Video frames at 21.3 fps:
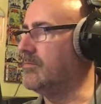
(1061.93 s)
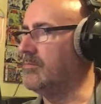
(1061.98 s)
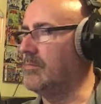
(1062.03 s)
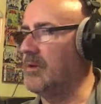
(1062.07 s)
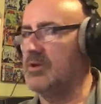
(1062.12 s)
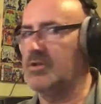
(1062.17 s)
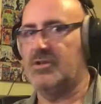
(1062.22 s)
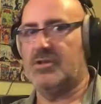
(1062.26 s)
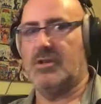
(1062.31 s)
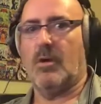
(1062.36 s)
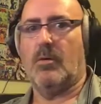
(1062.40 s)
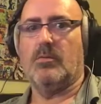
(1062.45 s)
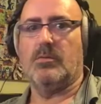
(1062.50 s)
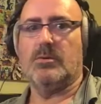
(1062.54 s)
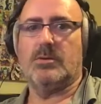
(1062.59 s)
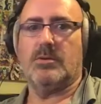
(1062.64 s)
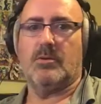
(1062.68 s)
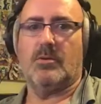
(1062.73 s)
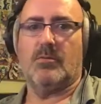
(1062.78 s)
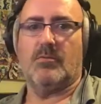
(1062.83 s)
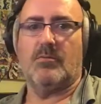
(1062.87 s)

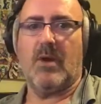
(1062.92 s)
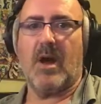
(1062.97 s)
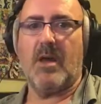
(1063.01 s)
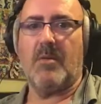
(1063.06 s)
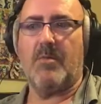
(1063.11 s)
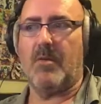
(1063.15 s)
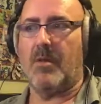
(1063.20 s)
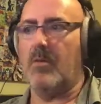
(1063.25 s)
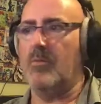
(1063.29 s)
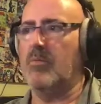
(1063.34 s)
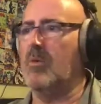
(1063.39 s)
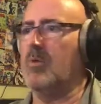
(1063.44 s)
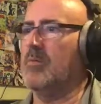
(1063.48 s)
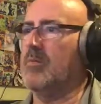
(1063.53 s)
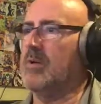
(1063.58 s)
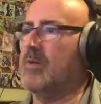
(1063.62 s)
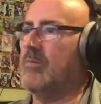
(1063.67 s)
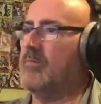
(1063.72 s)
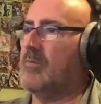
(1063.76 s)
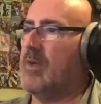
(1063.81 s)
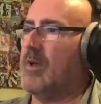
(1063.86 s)
assault or rape. Well,
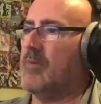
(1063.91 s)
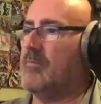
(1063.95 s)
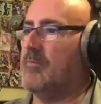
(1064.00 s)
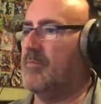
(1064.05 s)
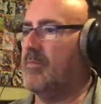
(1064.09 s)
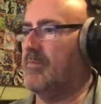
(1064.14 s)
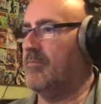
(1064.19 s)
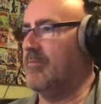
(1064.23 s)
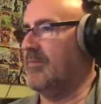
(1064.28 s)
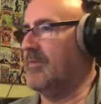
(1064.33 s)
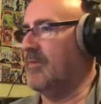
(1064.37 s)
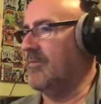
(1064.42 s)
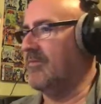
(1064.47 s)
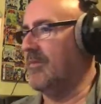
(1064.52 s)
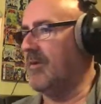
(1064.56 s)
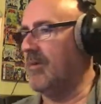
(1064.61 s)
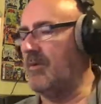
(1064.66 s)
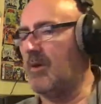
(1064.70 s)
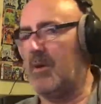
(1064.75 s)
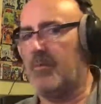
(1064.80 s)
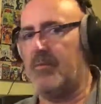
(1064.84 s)
we haven't done
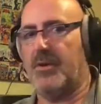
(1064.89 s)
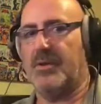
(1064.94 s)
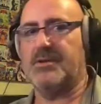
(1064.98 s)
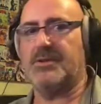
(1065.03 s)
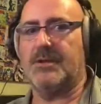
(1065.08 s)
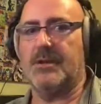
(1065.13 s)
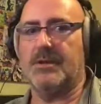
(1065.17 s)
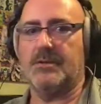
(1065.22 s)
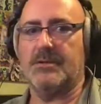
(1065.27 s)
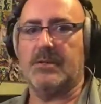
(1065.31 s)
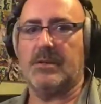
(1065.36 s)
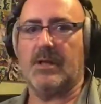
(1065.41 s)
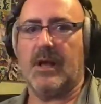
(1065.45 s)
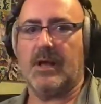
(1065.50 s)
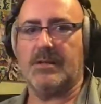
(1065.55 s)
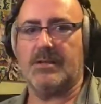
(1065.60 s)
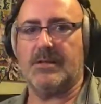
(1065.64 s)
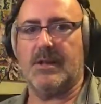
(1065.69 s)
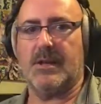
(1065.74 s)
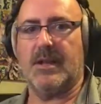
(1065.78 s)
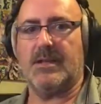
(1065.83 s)
very well at prosecuting
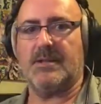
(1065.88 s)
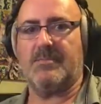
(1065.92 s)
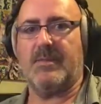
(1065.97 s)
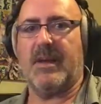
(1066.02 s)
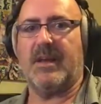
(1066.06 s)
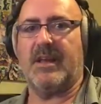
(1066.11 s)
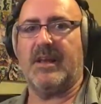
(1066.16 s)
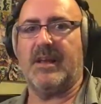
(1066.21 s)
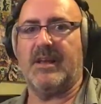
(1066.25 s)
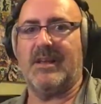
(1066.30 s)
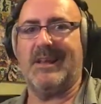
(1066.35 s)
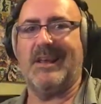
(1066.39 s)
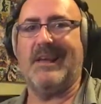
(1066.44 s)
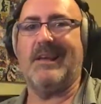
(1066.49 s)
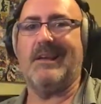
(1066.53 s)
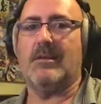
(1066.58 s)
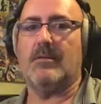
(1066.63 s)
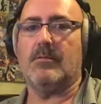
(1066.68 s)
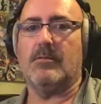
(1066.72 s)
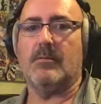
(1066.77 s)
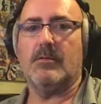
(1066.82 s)
that, so let's make it
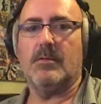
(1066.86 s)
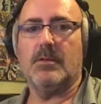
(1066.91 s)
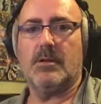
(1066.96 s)
legal.